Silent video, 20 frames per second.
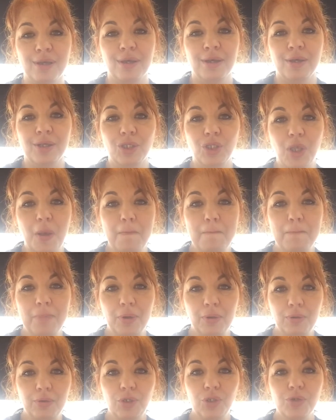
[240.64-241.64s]
So
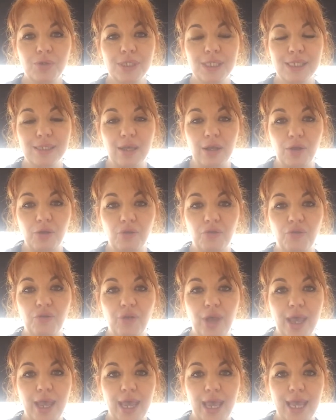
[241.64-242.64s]
build yourself
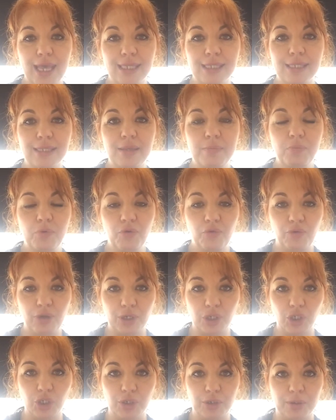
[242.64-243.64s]
as the
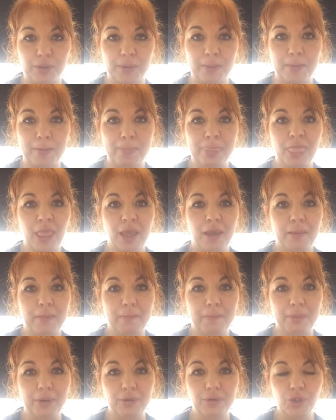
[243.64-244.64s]
professional.
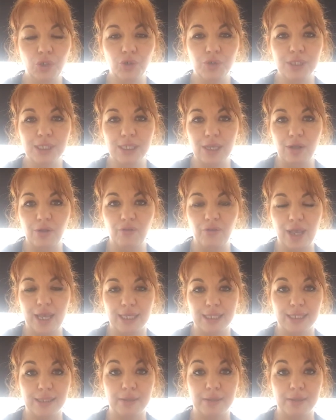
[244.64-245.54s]
Build yourself as the